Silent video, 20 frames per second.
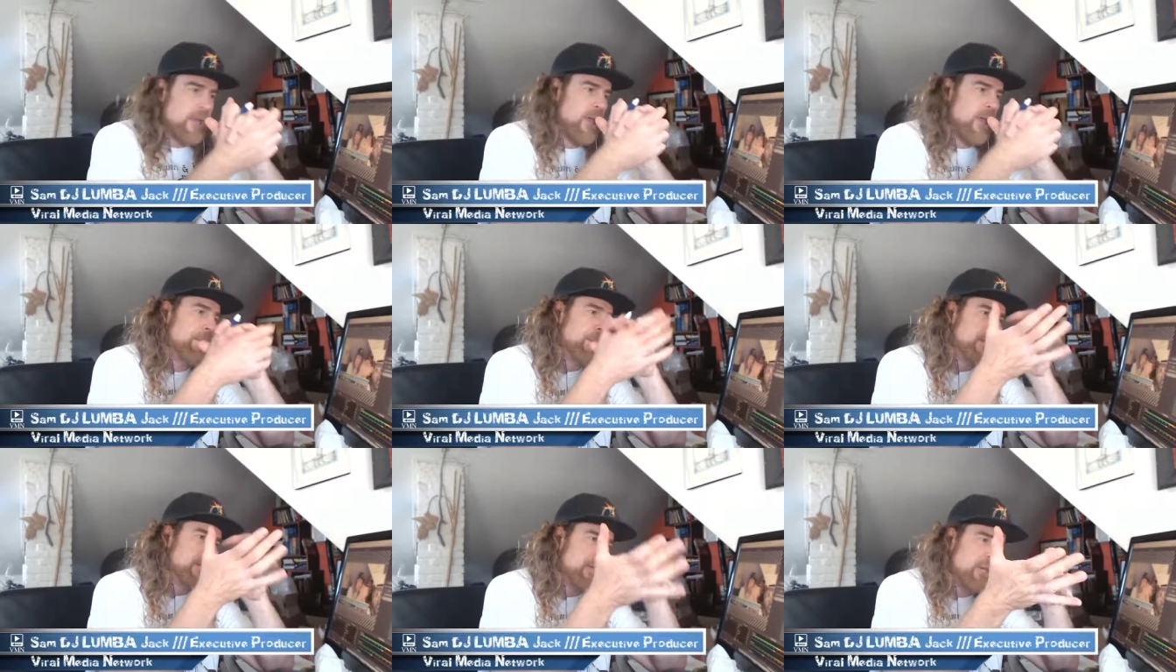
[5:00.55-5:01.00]
I'm
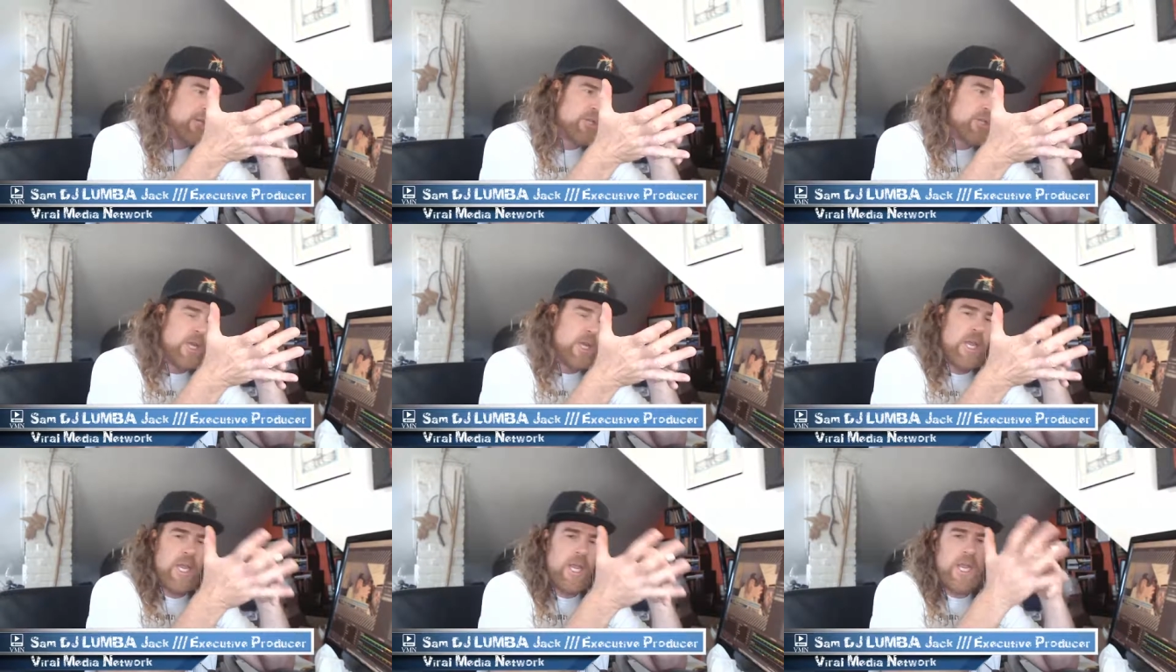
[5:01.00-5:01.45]
a D
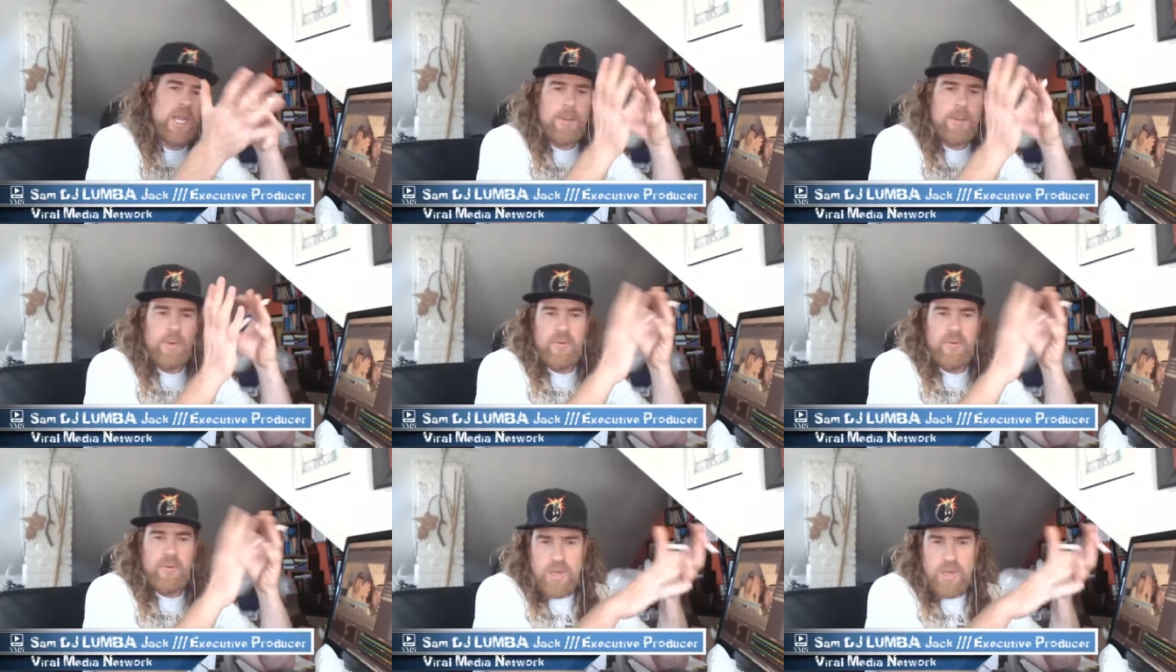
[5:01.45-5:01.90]
J. I'm
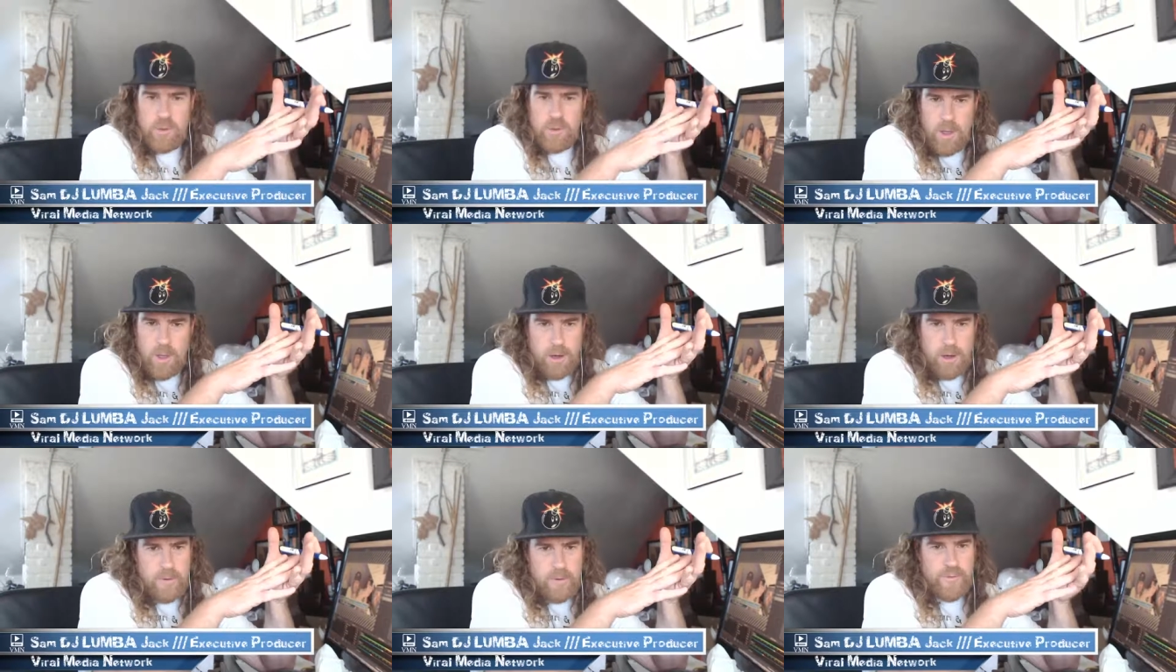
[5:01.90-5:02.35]
a
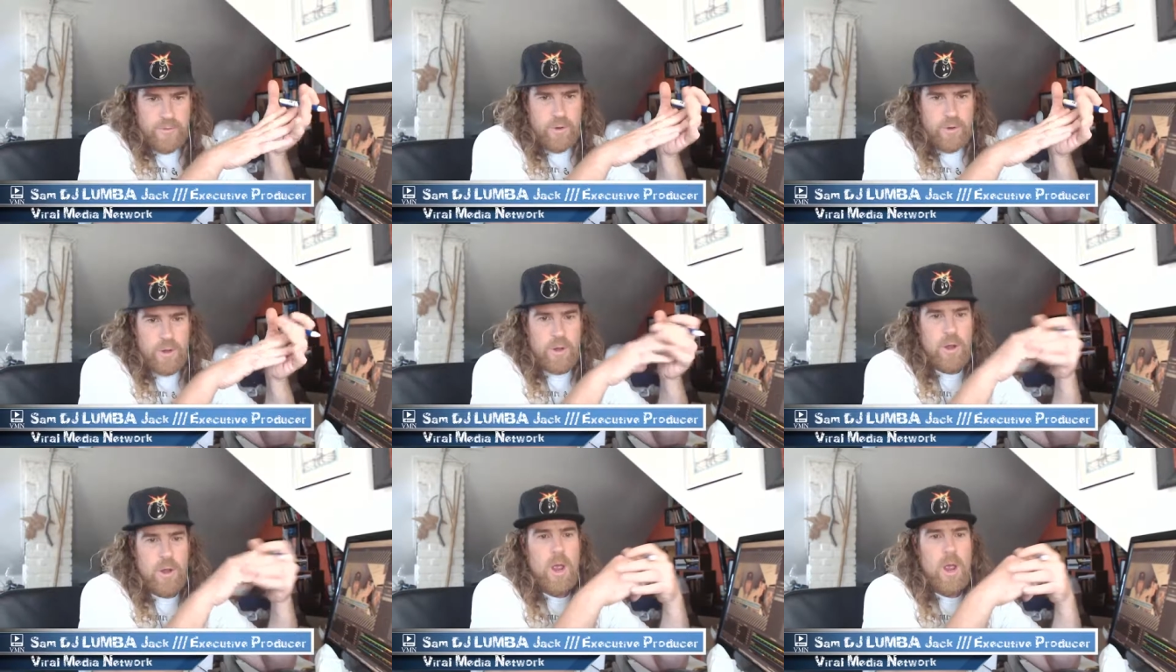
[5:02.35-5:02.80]

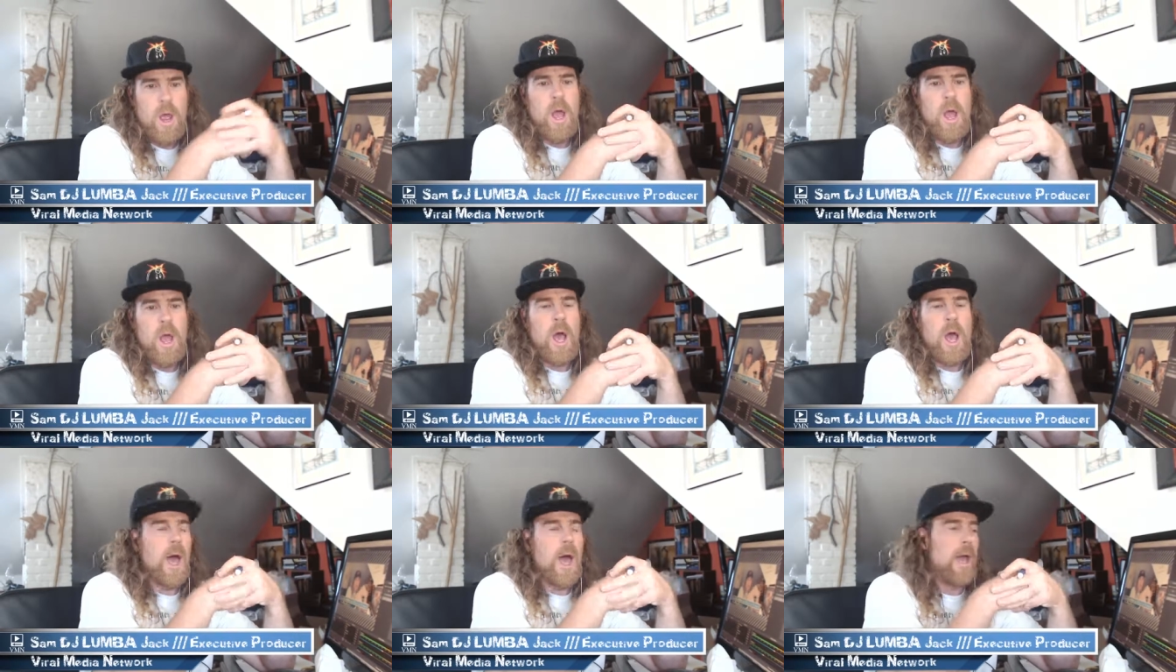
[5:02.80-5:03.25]
videographer.
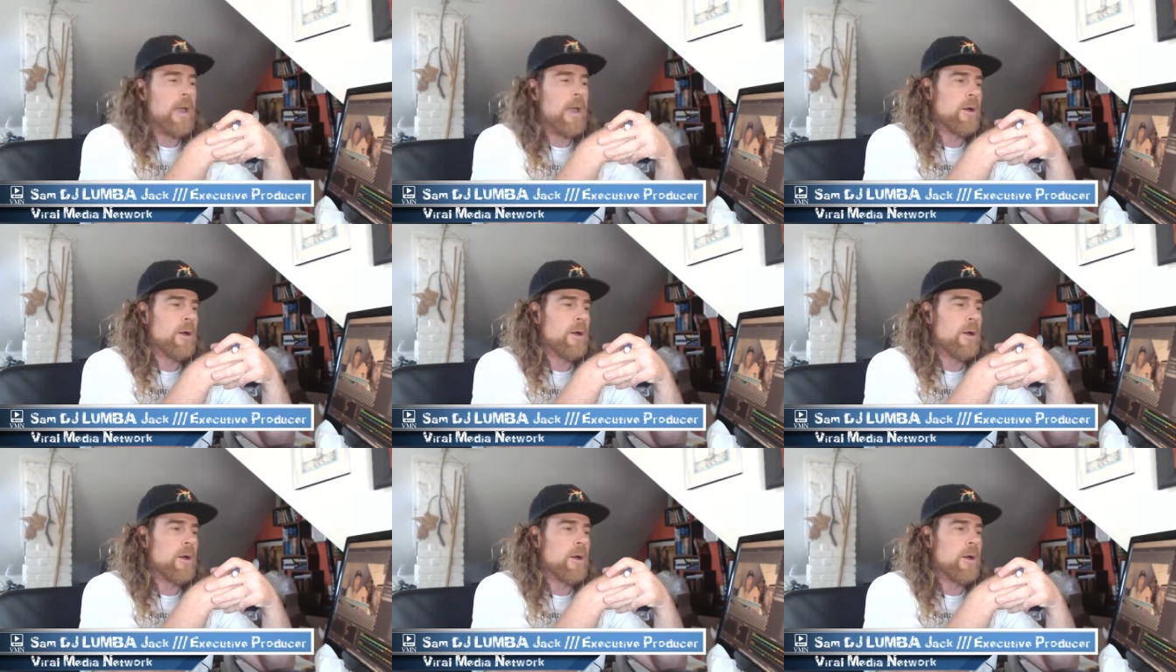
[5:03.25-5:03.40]
I